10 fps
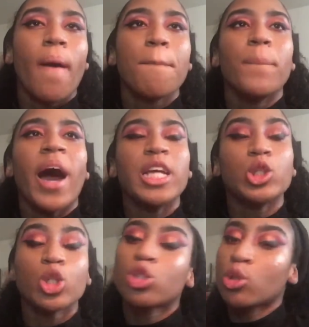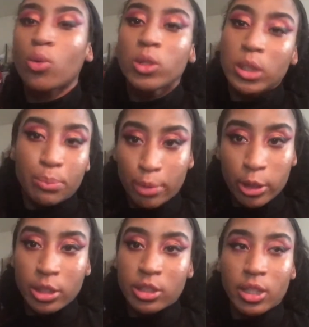but I took too long to
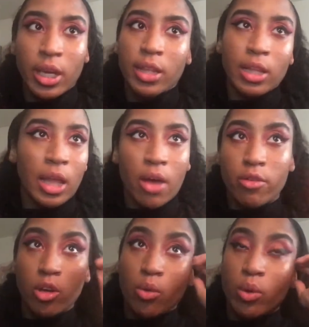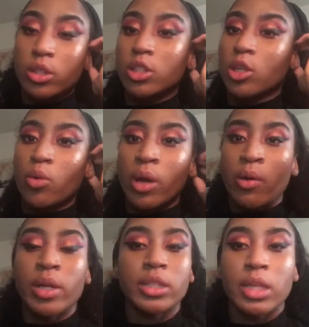purchase it, and the lavender was sold out
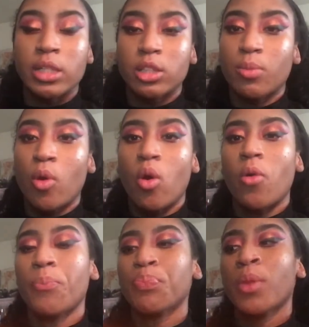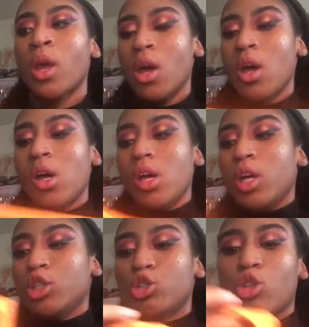in a size small.
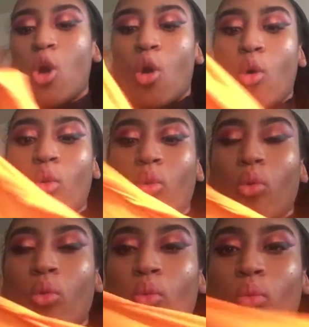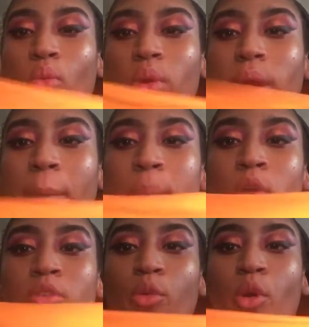So yeah, but
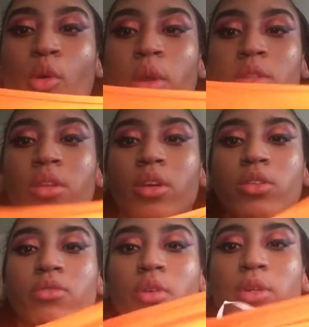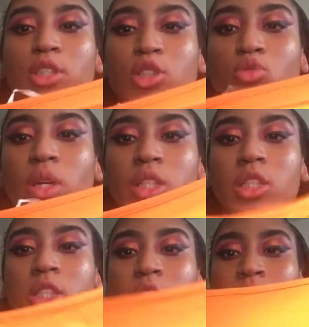overall it's very
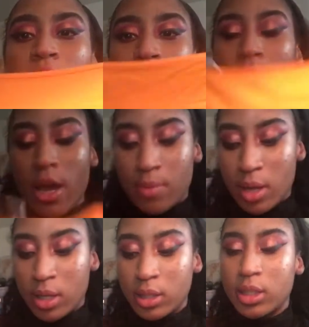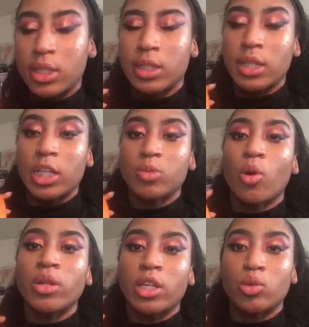stretchy. Happy I got this in a size
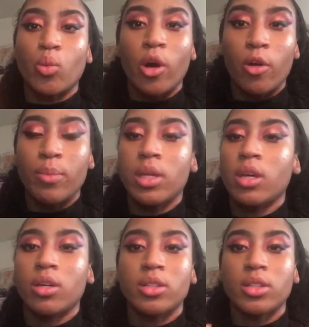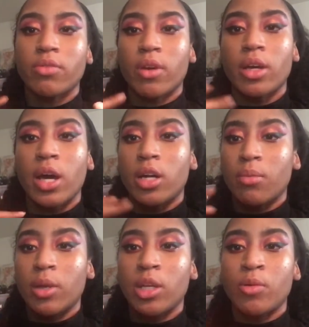small as well, because if I got a
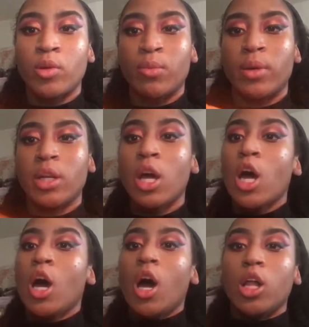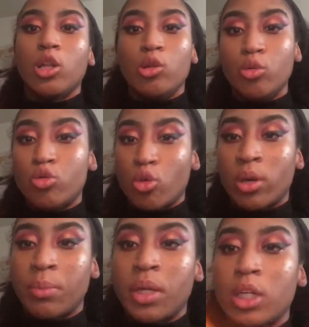medium it would have been loose
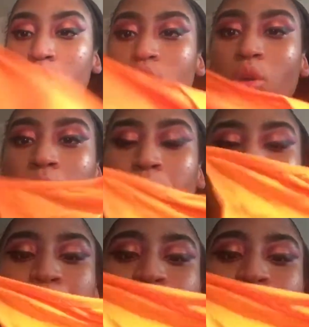on me. So